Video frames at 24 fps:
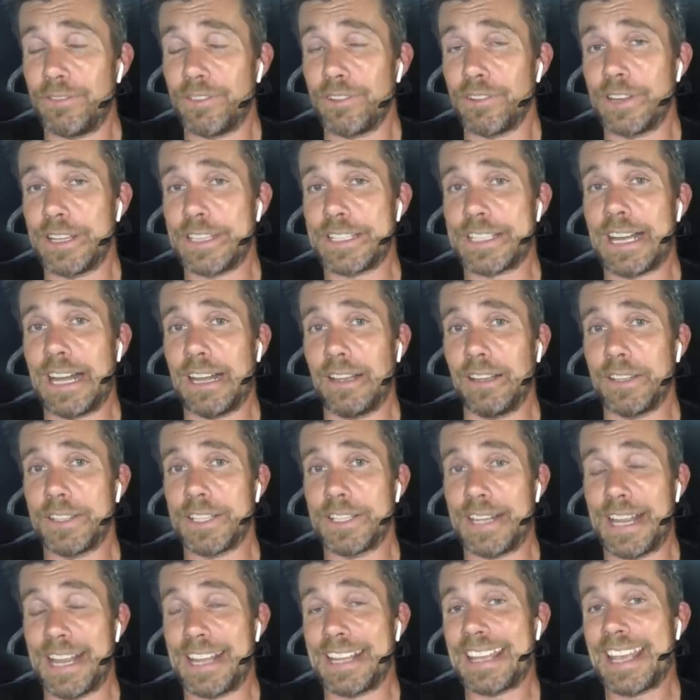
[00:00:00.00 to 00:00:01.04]
very
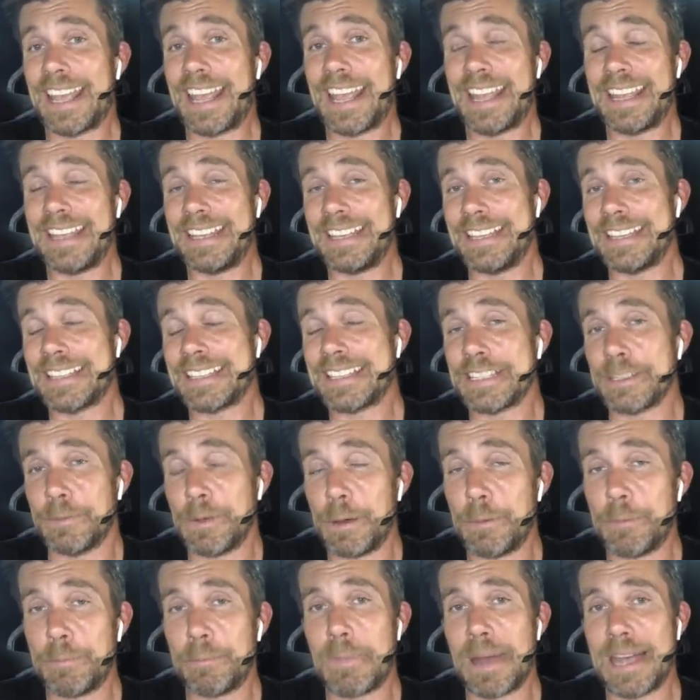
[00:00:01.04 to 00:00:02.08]
talented and can get
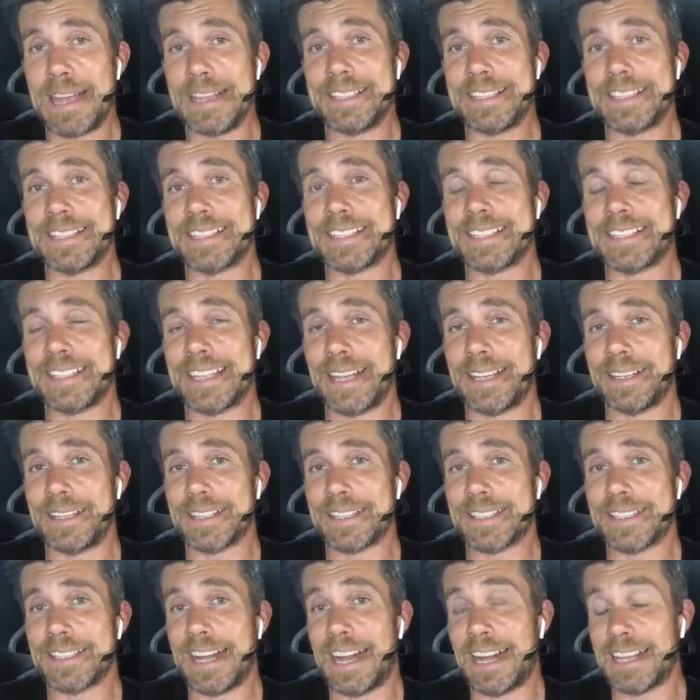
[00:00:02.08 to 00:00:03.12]
some amazing standing
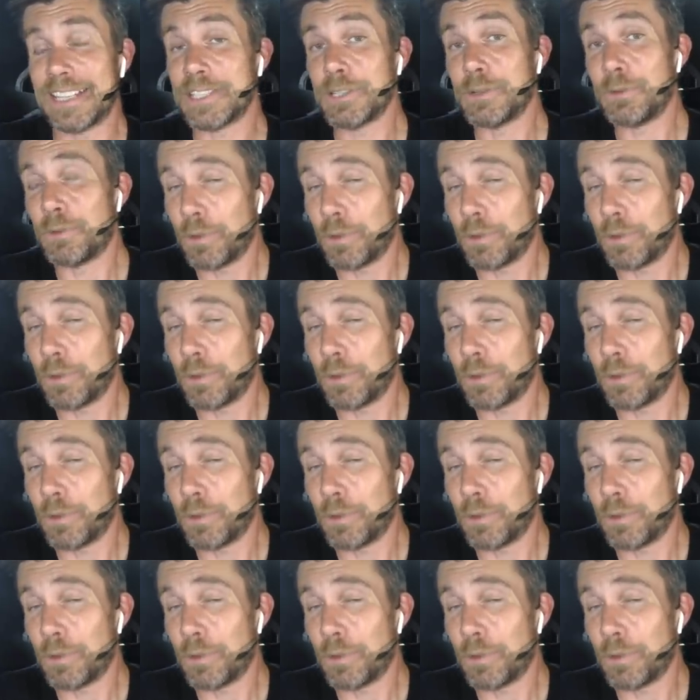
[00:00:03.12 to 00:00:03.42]
starts,